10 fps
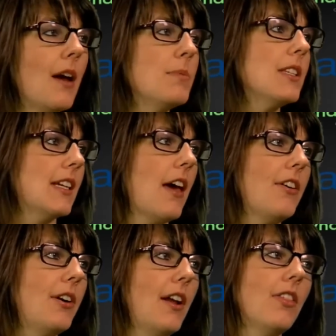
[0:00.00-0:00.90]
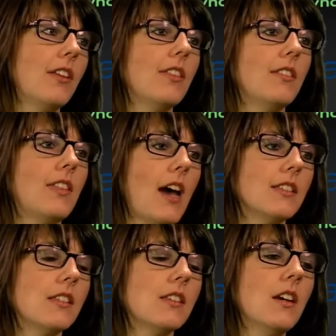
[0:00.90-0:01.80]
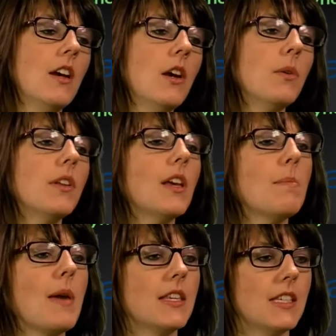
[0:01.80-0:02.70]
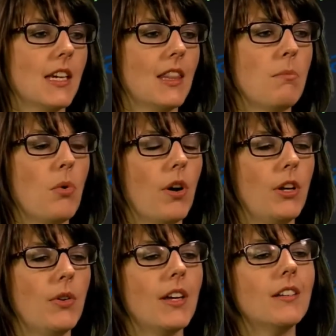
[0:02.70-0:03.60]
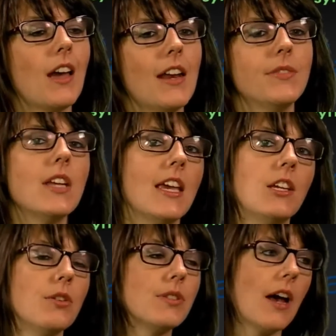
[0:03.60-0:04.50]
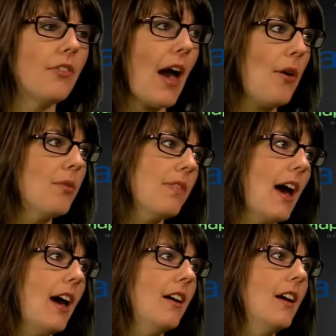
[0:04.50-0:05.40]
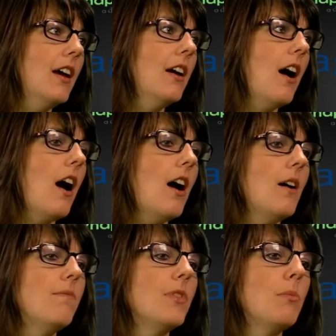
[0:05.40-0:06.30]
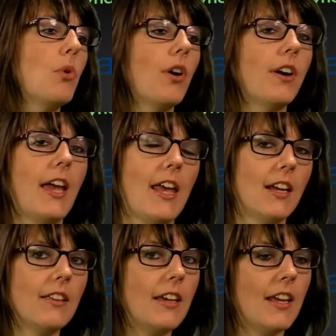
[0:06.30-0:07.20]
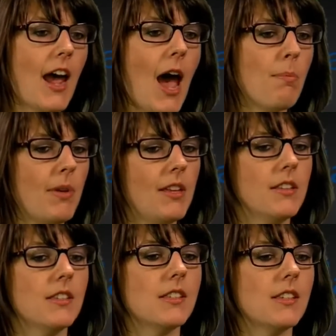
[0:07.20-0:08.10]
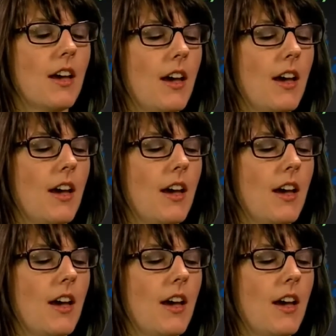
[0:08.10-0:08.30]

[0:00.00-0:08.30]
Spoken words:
comes together, and I think that that's really amazing, and the more you can kind of take yourself out of that, the more organically it happens.